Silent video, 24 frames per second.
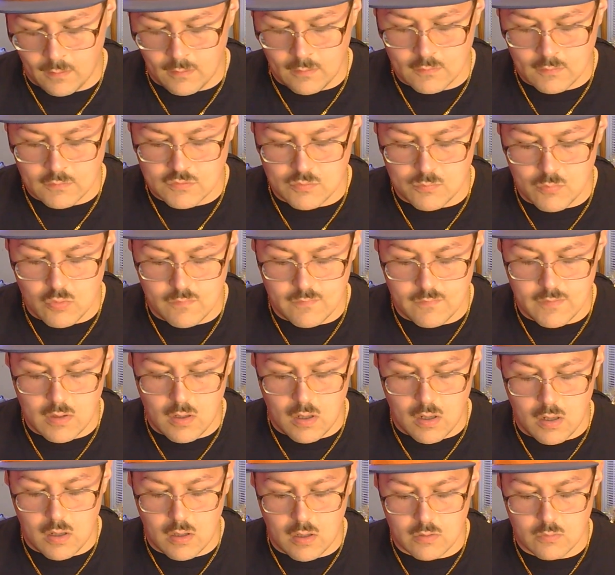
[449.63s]
So moving
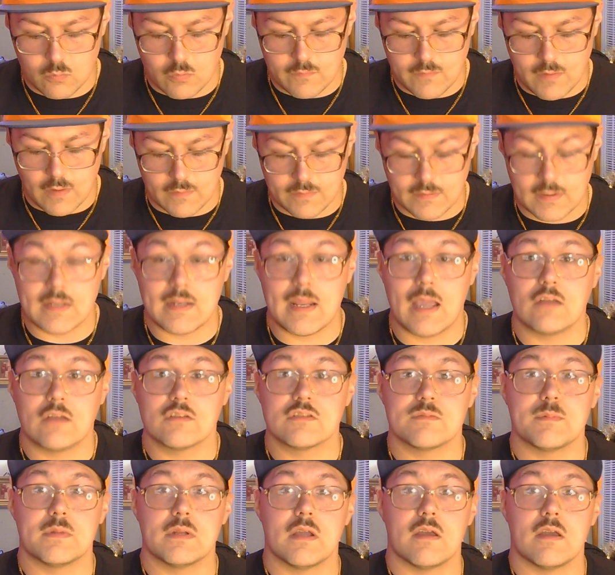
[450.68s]
on, we've got the
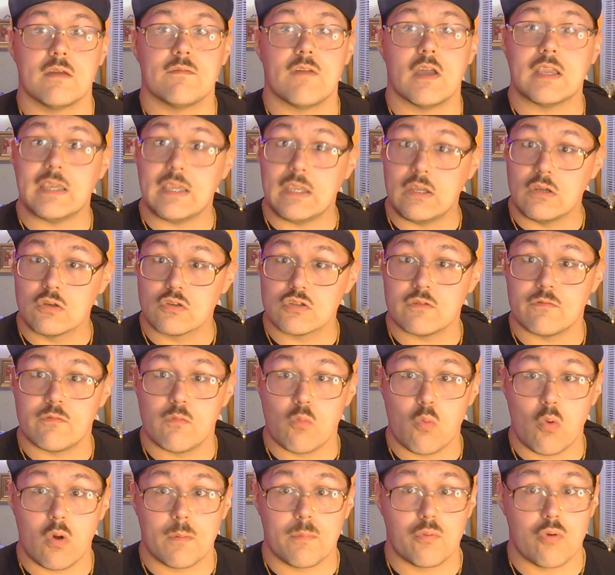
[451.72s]
announcement of a Gears of
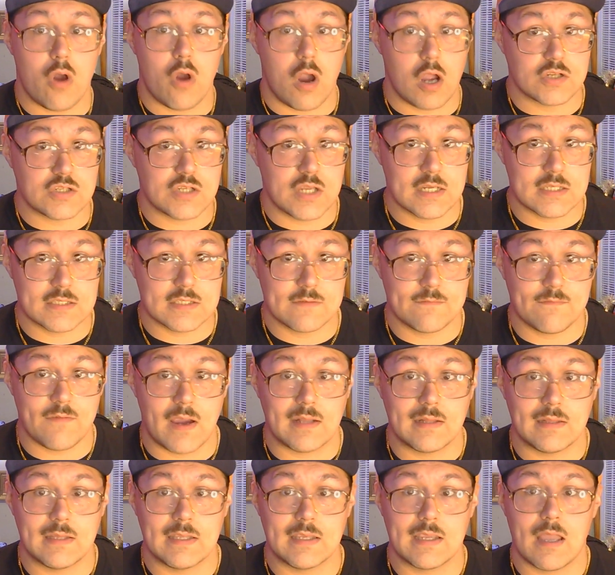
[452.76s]
War project
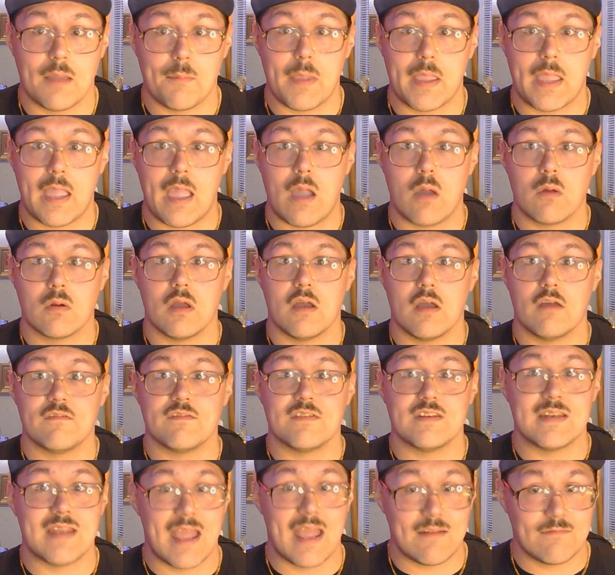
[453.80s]
finally coming out of
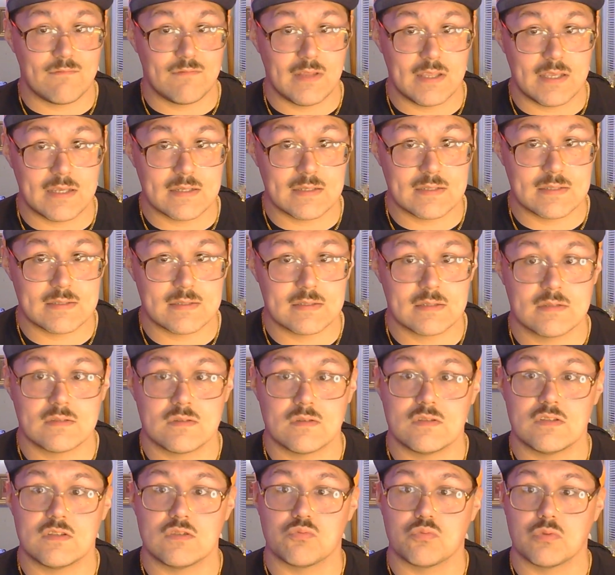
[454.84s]
Netflix. So this
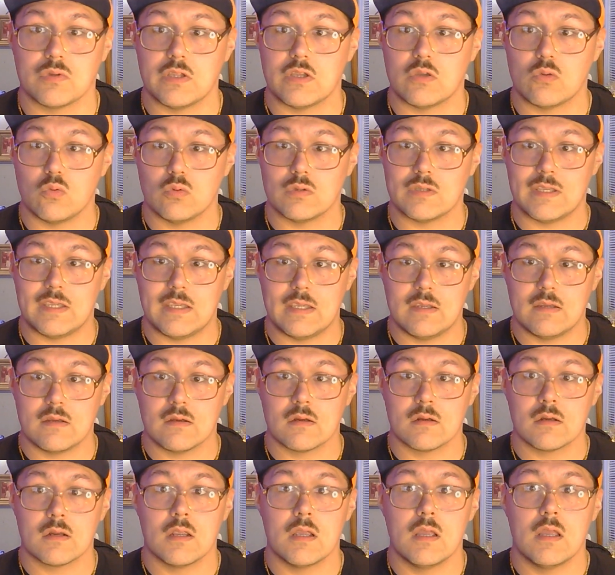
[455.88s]
is really cool to
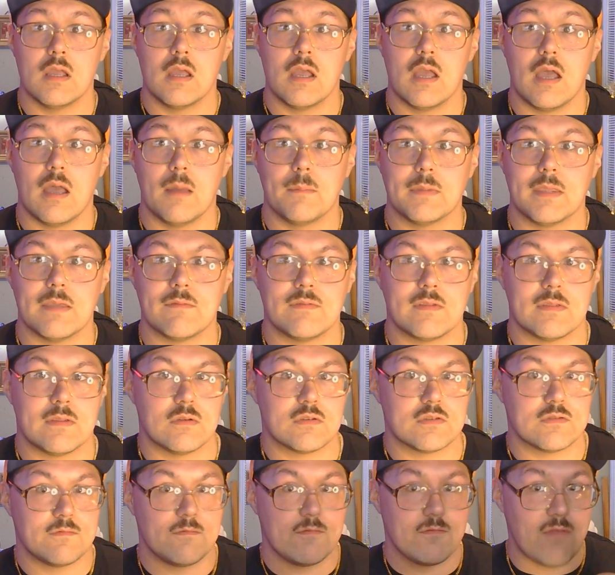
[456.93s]
hear. Given
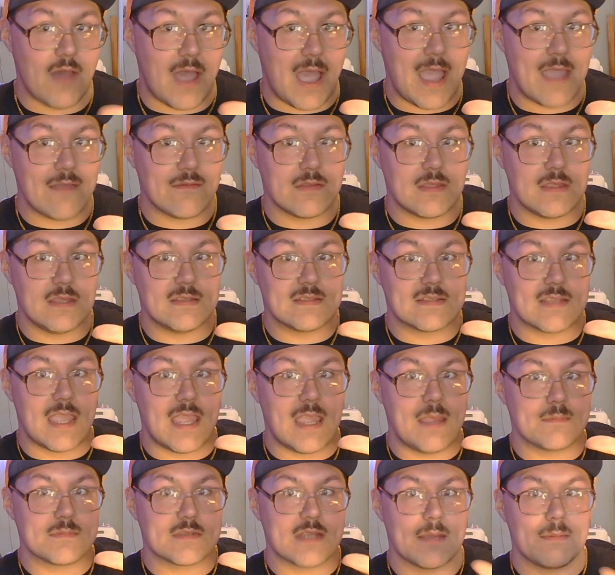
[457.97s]
there's 5 of these
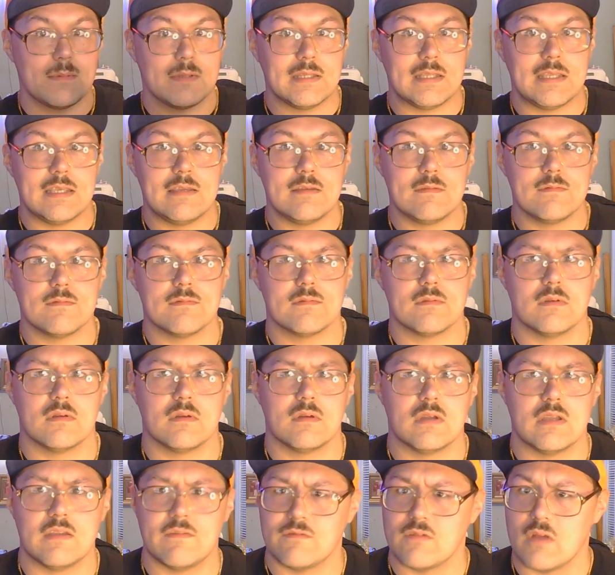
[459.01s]
games, I believe,
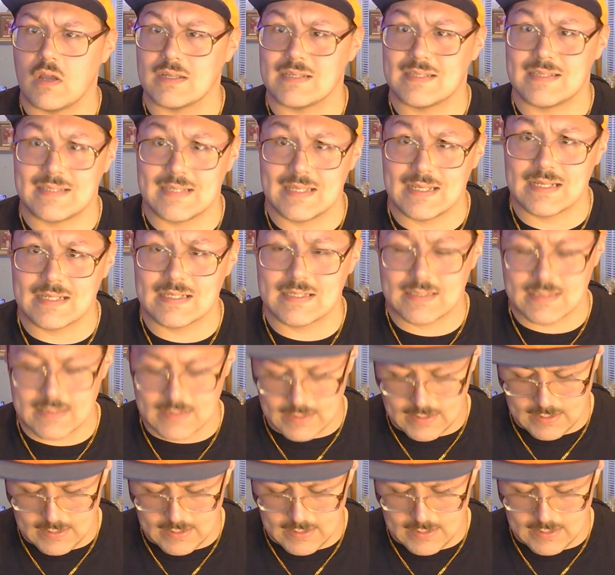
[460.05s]
if not 6.